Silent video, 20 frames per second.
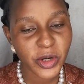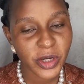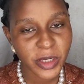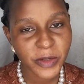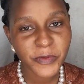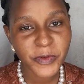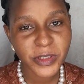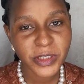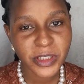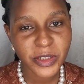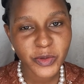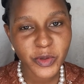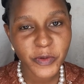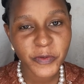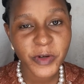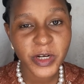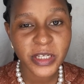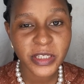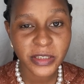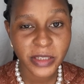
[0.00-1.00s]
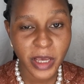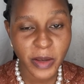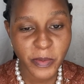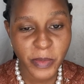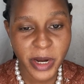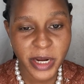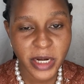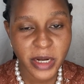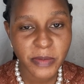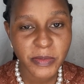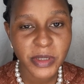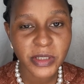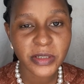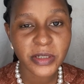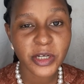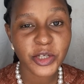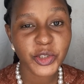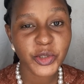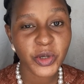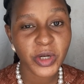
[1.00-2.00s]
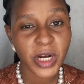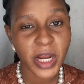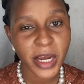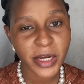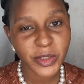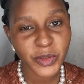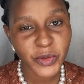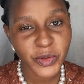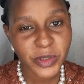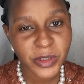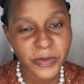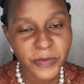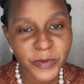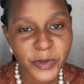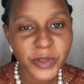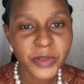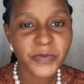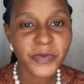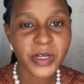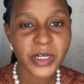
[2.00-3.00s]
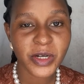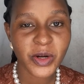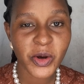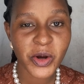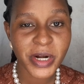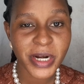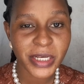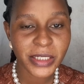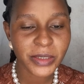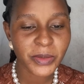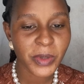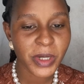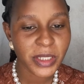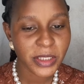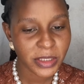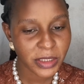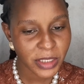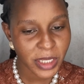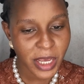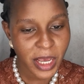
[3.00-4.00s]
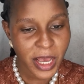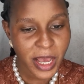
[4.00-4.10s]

if it is your first time my name is rachael i do reviews very honest ones